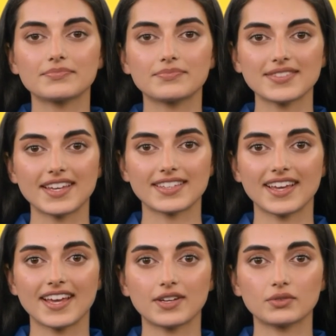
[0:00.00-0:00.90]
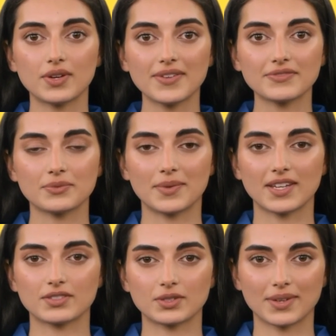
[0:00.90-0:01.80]
These handcrafted
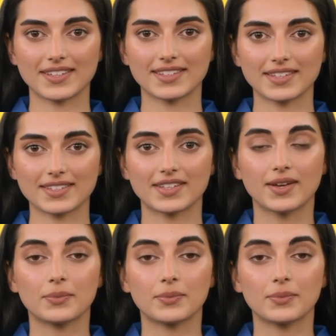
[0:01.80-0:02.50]
masterpieces,